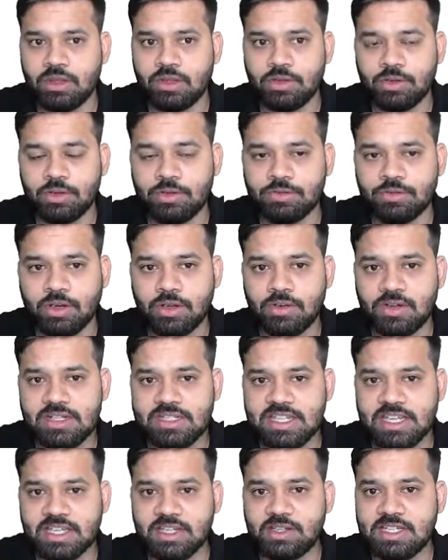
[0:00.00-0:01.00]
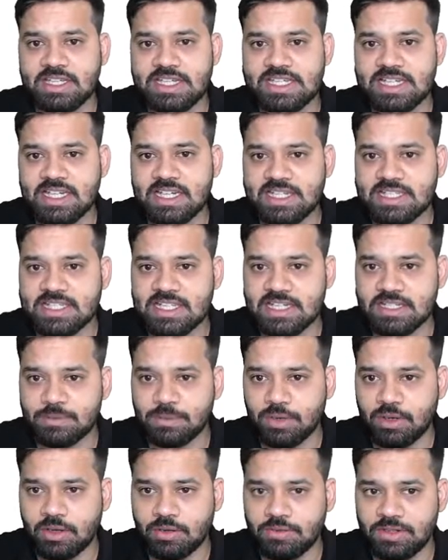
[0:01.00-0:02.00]
Going forward, Securities and Exchange
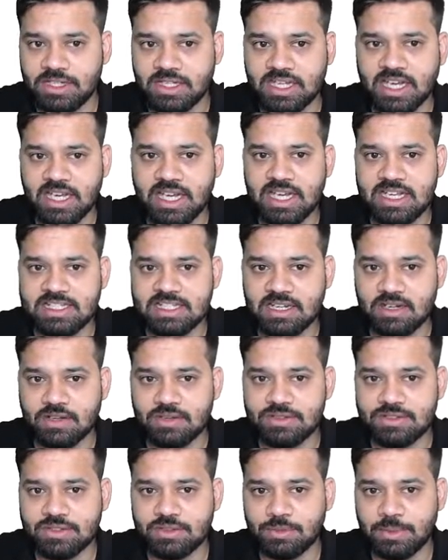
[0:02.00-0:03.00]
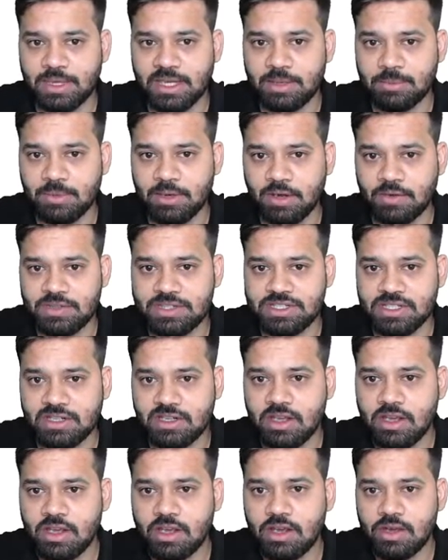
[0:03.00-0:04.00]
Board of India has announced to make
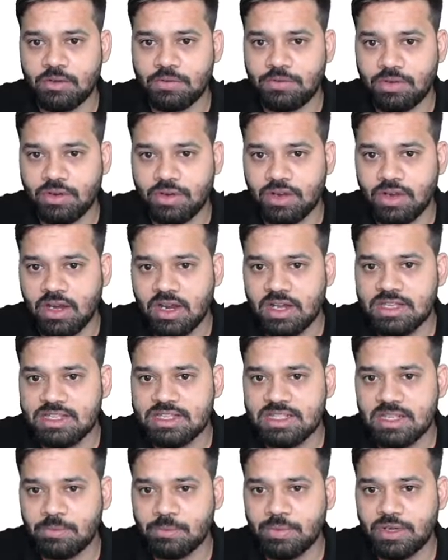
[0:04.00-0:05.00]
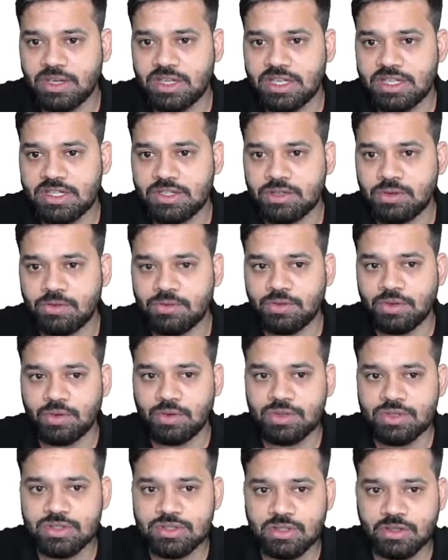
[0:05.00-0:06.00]
provision for separation of
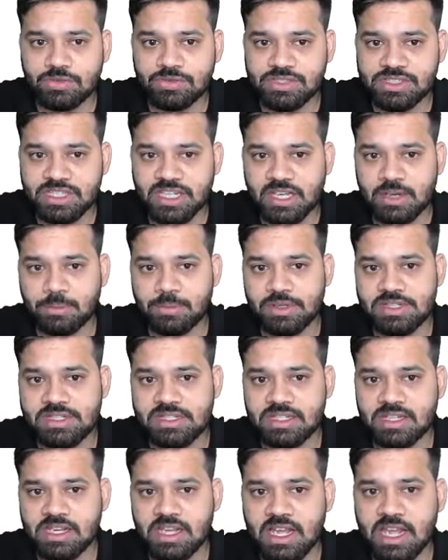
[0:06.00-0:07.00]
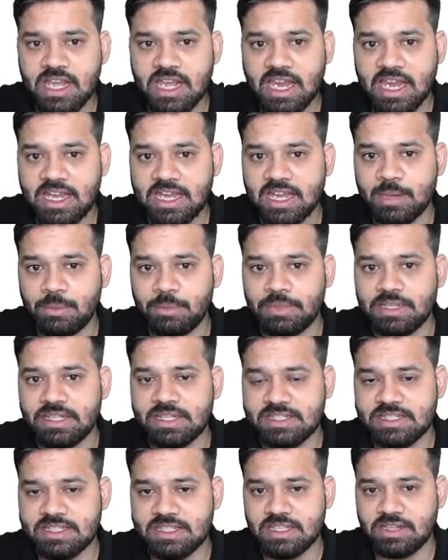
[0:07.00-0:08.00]
roles of chairperson and MD
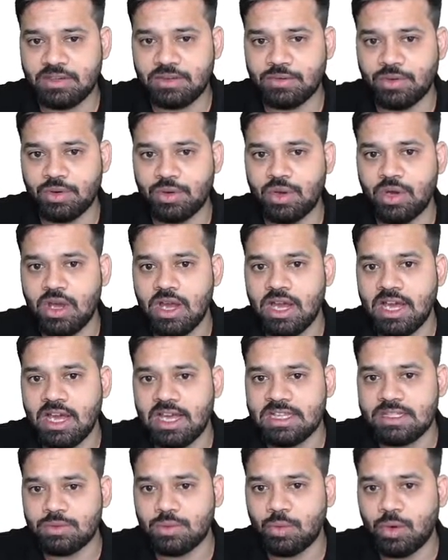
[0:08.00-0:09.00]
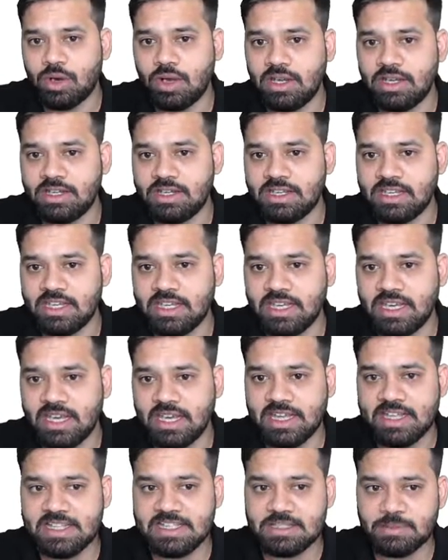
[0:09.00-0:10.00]
and CEO as voluntary
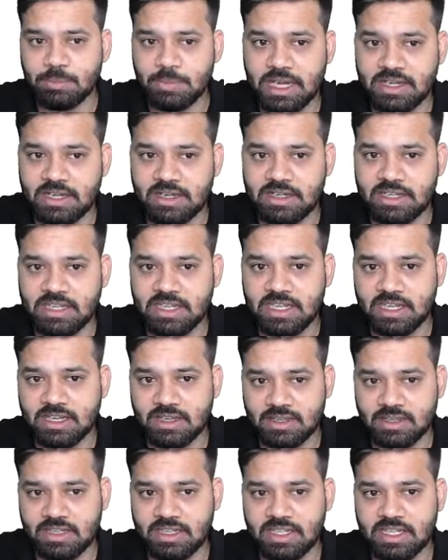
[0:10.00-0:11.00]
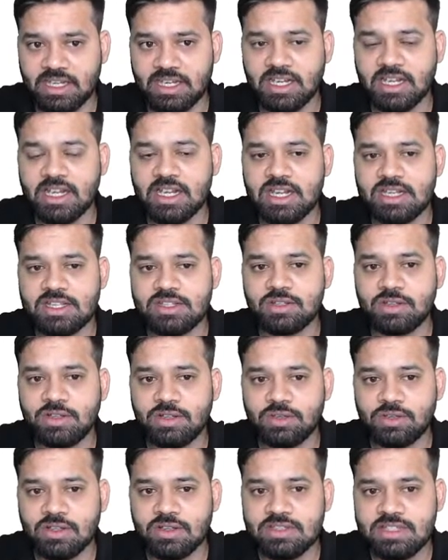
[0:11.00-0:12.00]
against mandatory earlier. So in
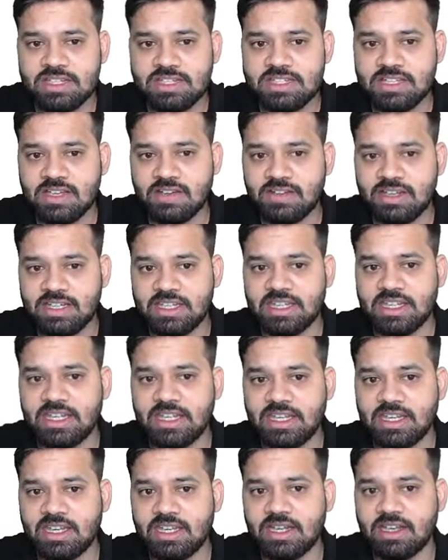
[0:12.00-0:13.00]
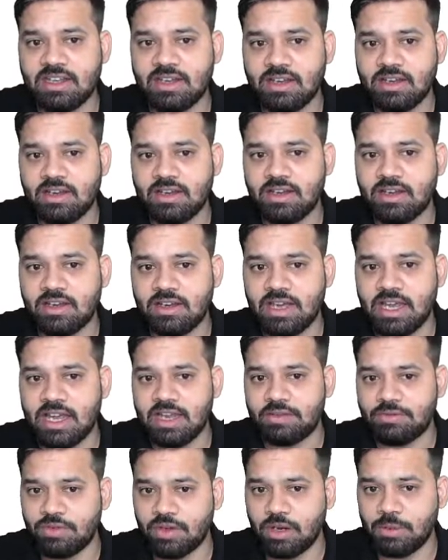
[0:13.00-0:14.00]
2017,
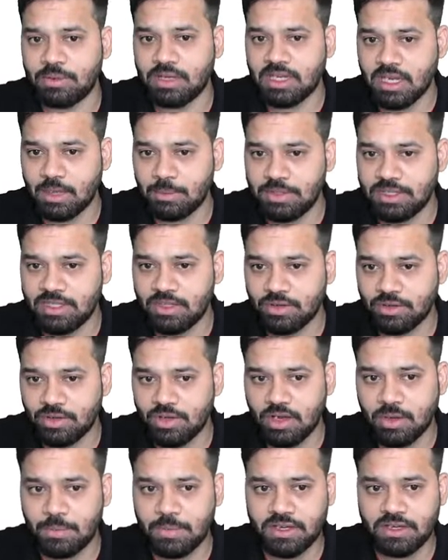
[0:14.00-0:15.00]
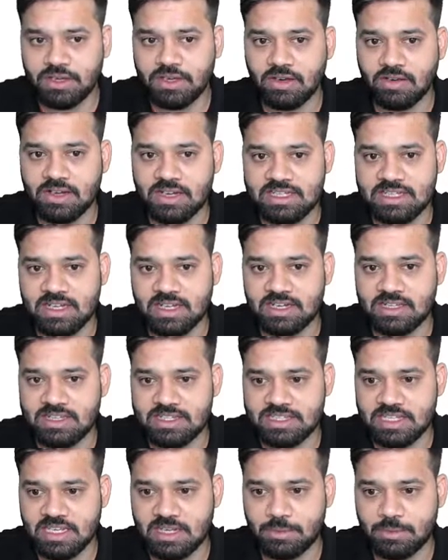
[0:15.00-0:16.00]
had formed a committee on corporate governance under the
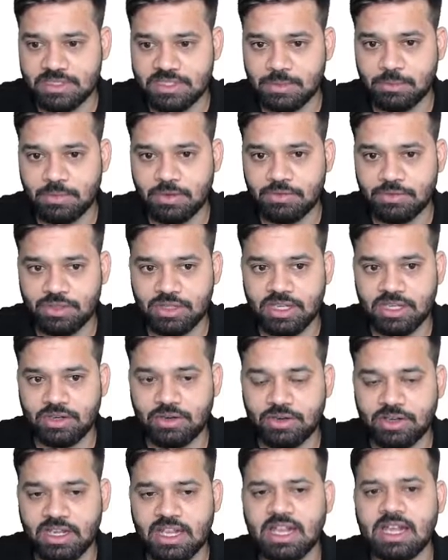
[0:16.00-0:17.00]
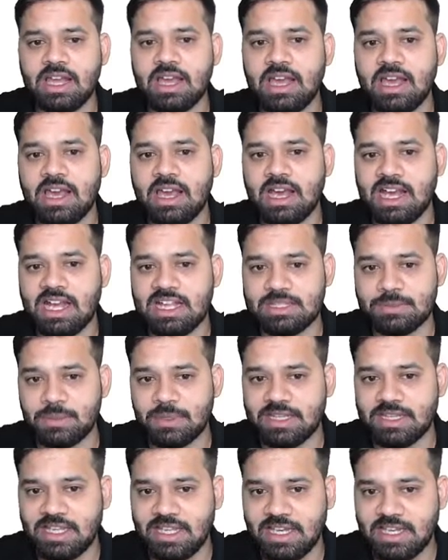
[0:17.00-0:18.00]
chairmanship of Uday Kotak. As per
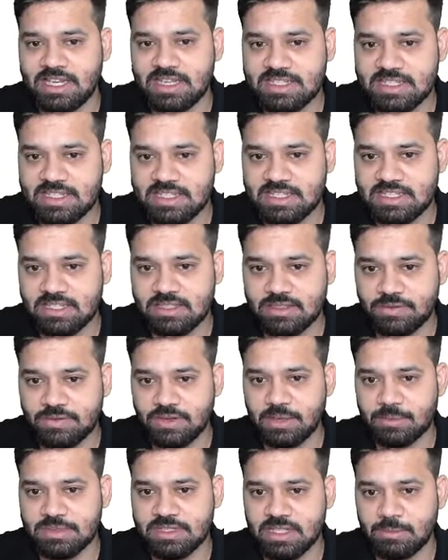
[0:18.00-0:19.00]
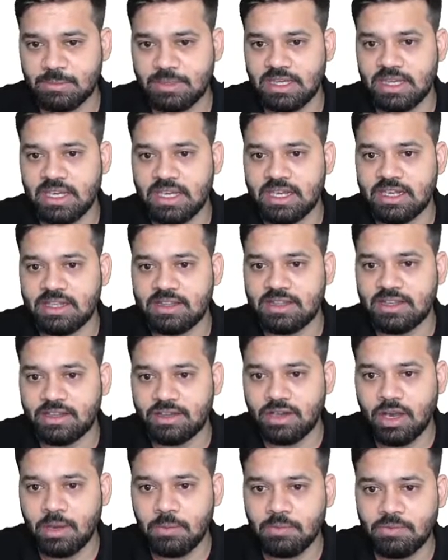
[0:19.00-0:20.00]
the latest decisions from SEBI, the
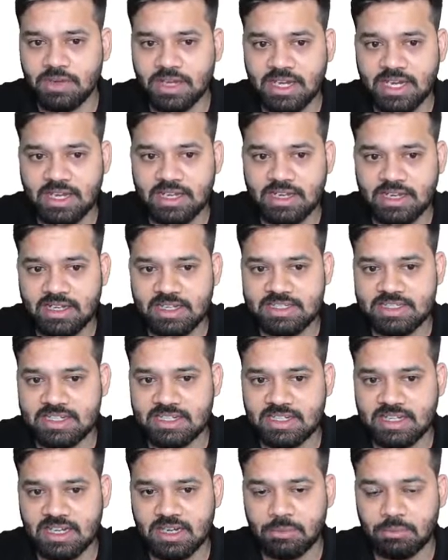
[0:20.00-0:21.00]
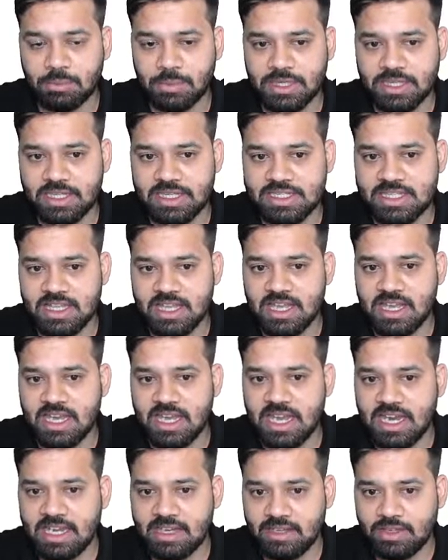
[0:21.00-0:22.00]
top 500 listed companies
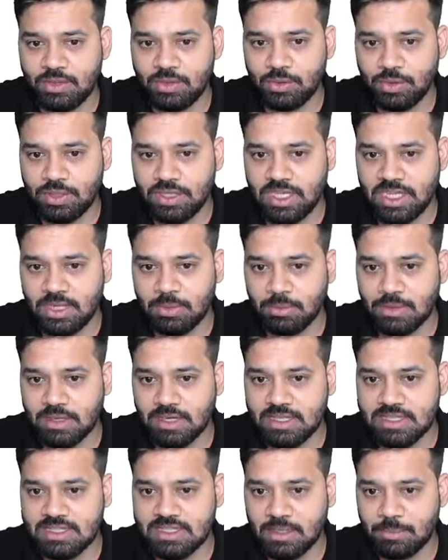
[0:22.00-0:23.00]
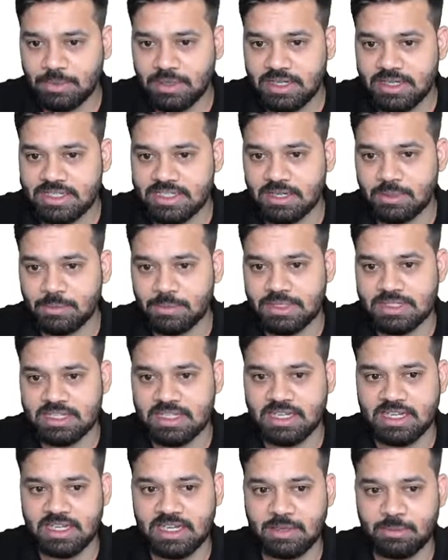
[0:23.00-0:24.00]
had to keep a separate
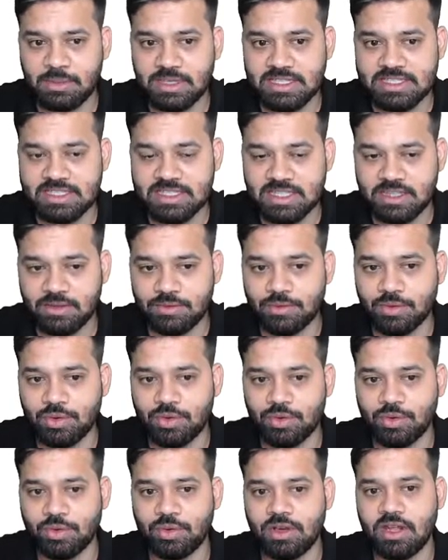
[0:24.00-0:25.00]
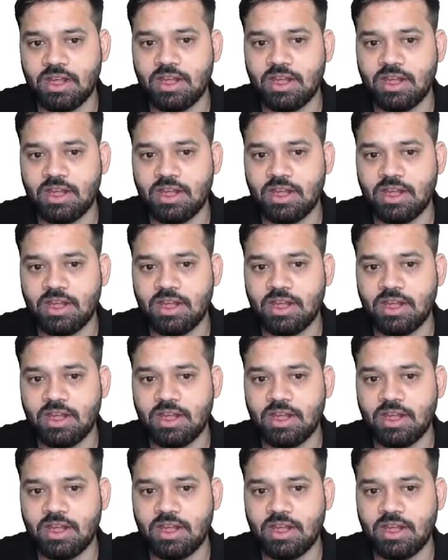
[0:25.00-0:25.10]
chairperson and MD CEO role